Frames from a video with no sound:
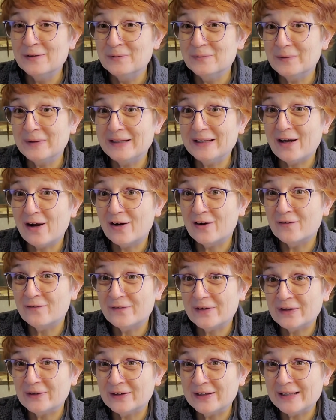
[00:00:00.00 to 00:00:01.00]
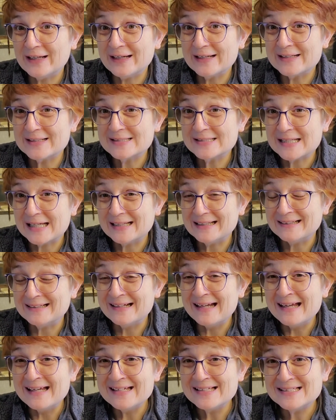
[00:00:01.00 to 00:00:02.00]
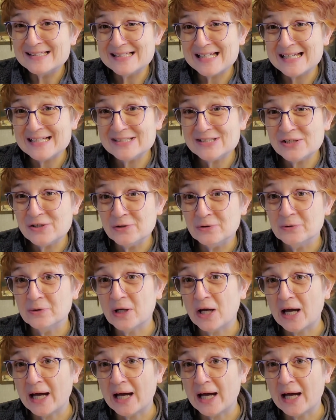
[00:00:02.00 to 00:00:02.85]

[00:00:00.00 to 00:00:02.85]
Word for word: We are very excited. Stay tuned.